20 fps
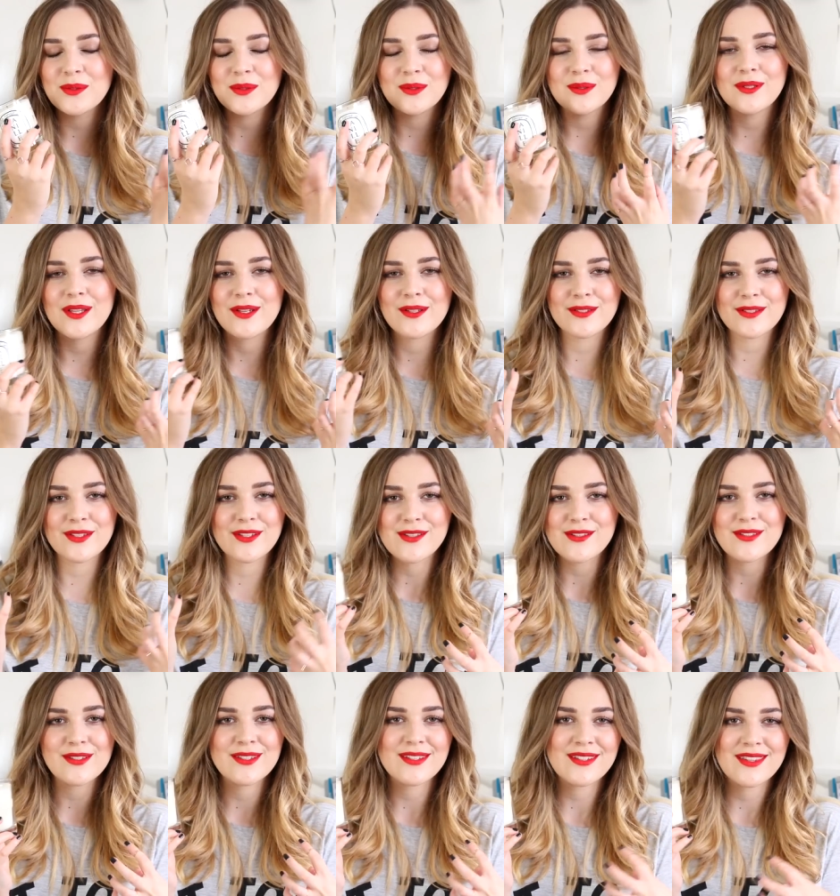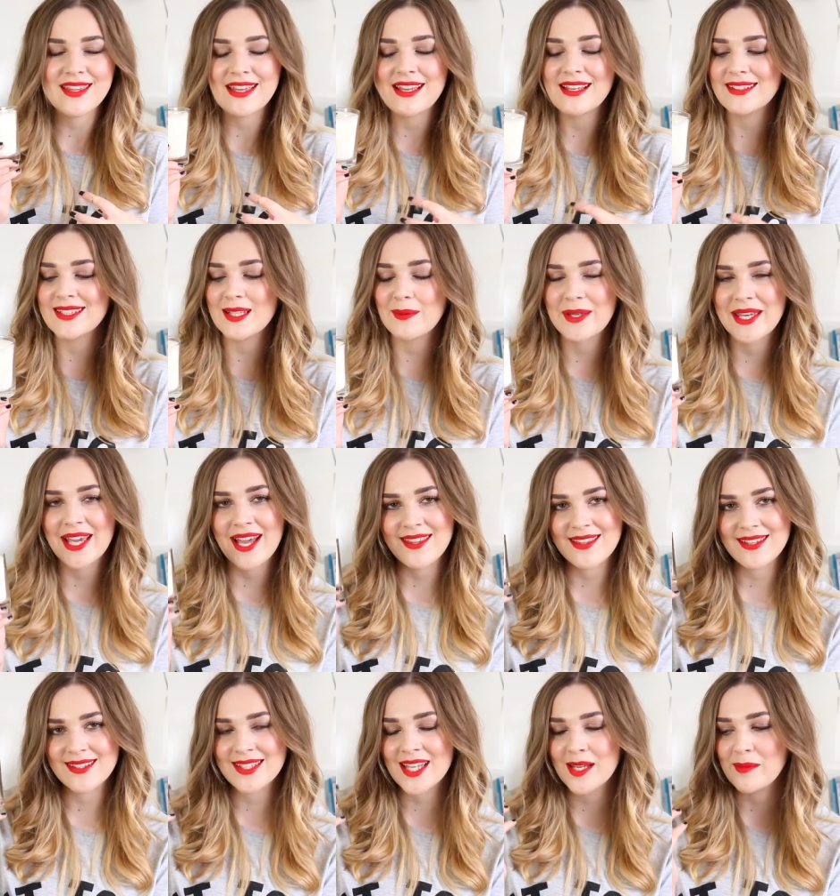all those good things that we get
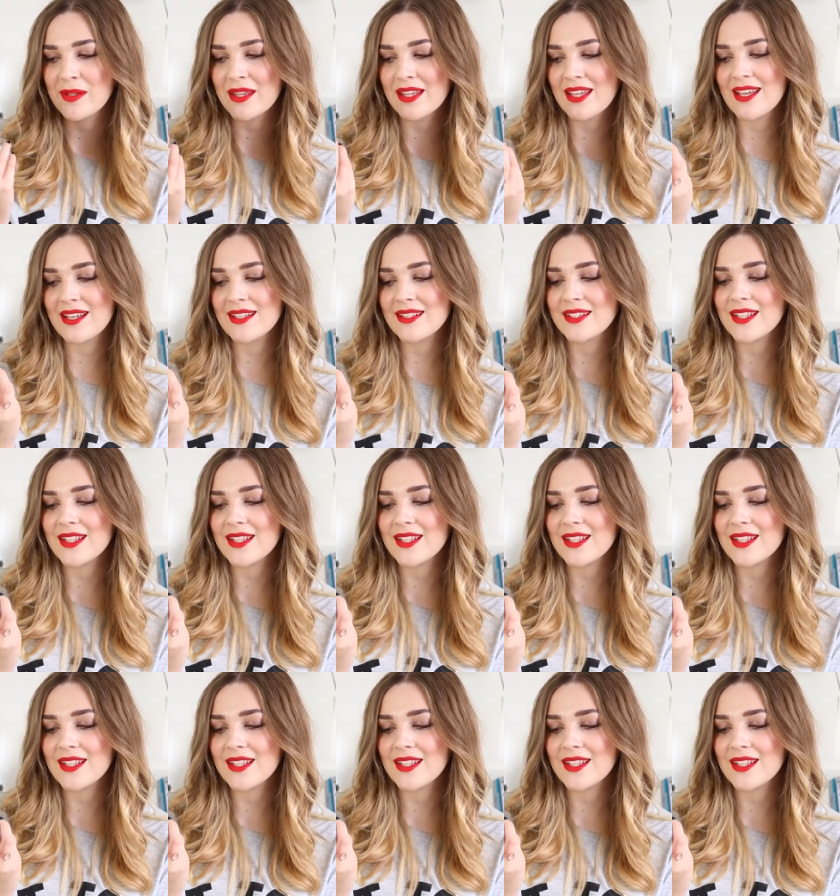this time of the year.